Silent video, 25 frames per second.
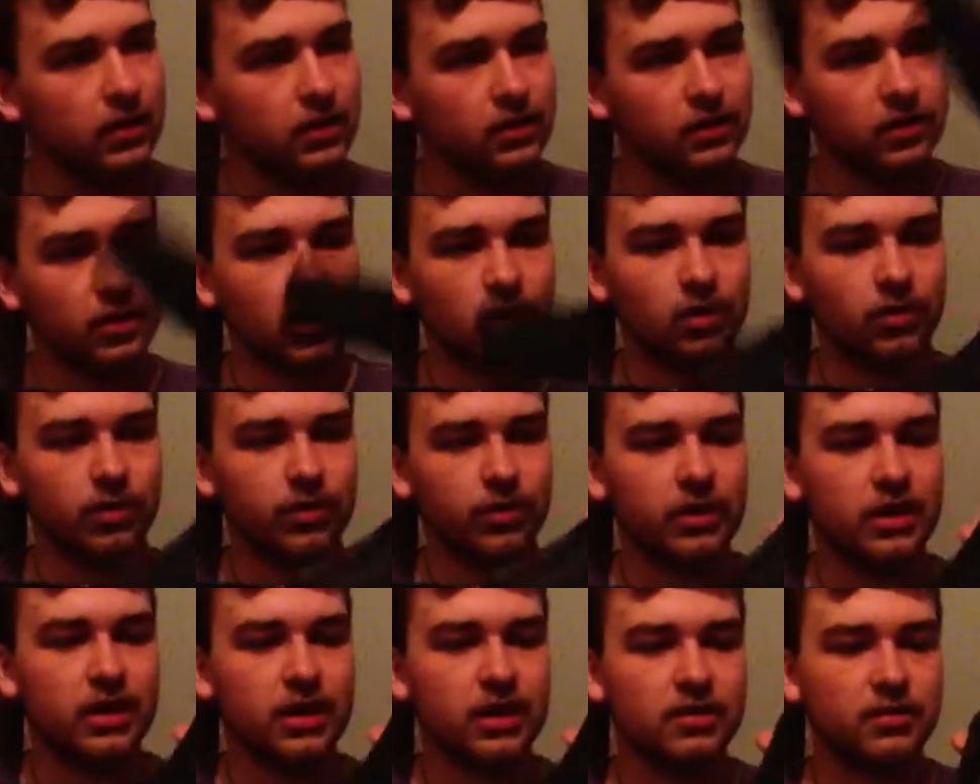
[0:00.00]
So
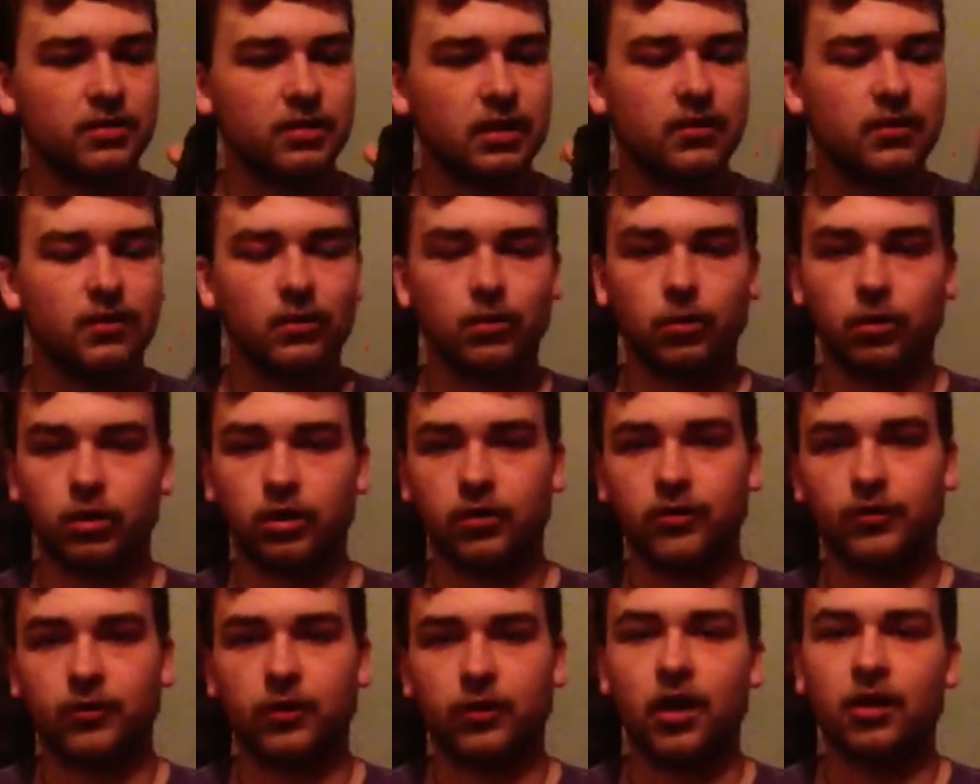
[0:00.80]
these even
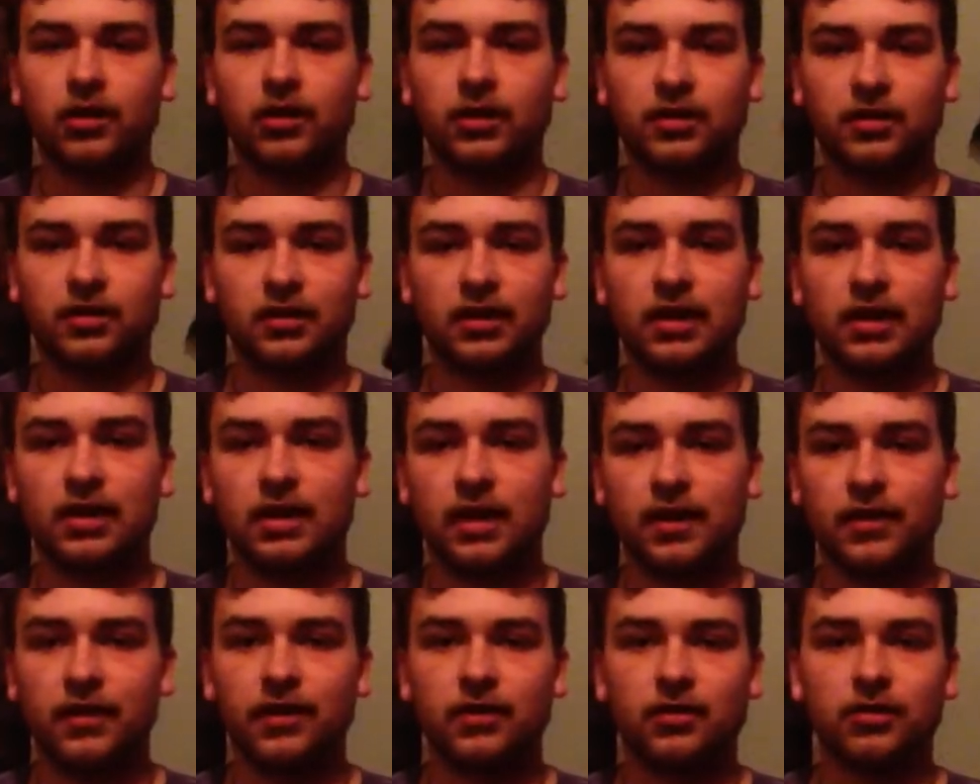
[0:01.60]
work flawlessly.
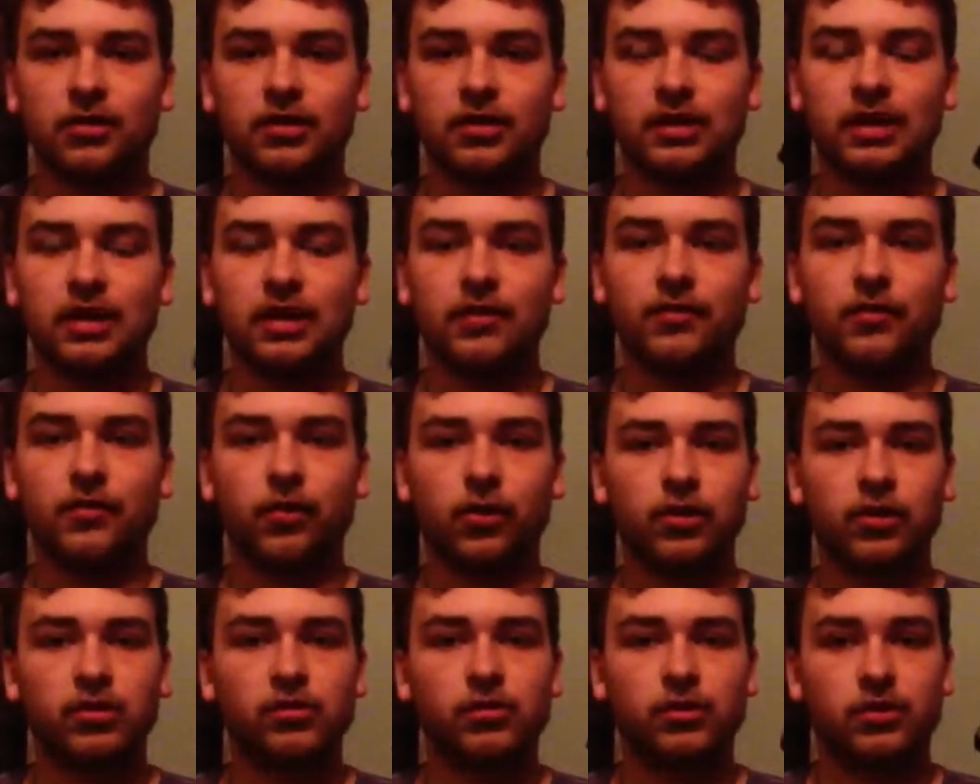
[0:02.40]
And these are Elite
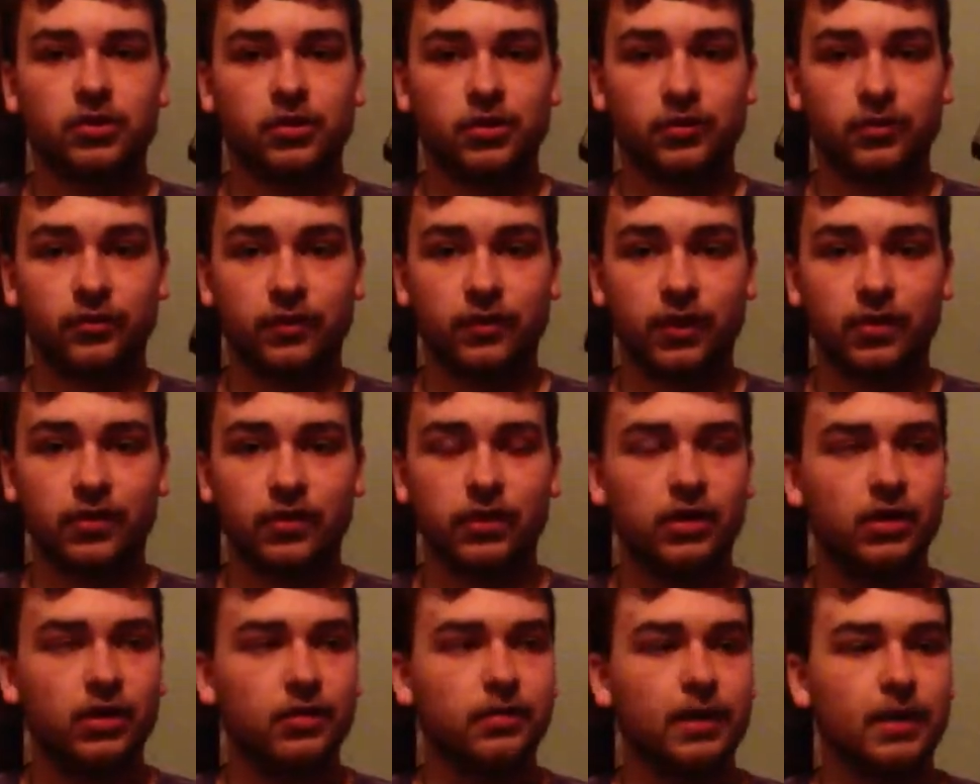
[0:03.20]
Force, which are
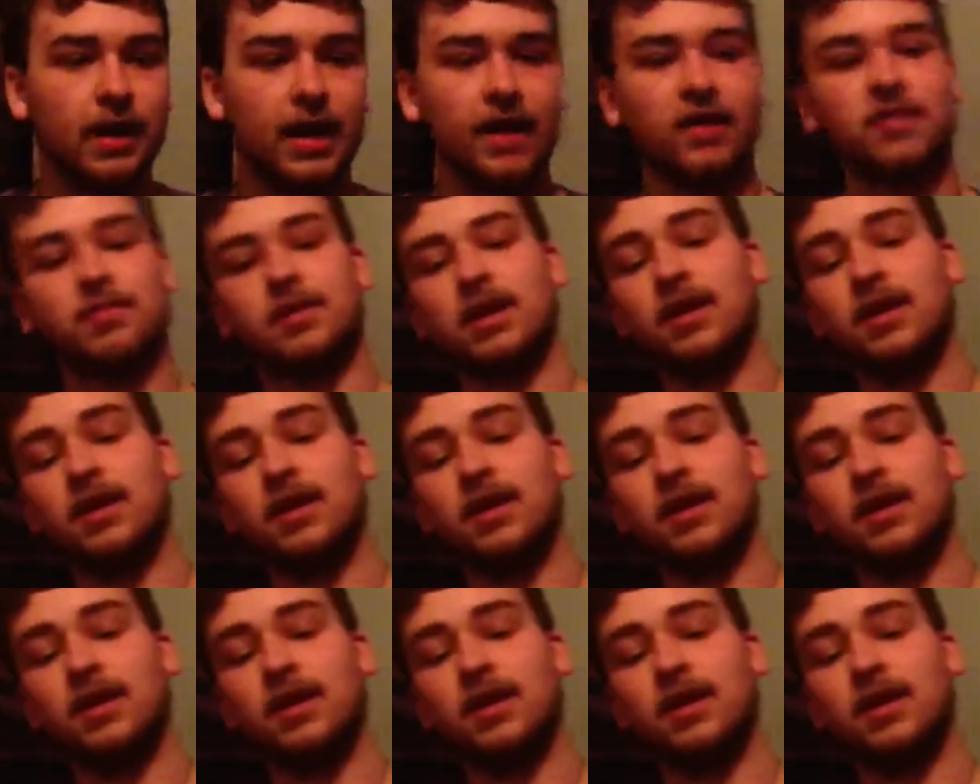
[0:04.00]
very good mags. But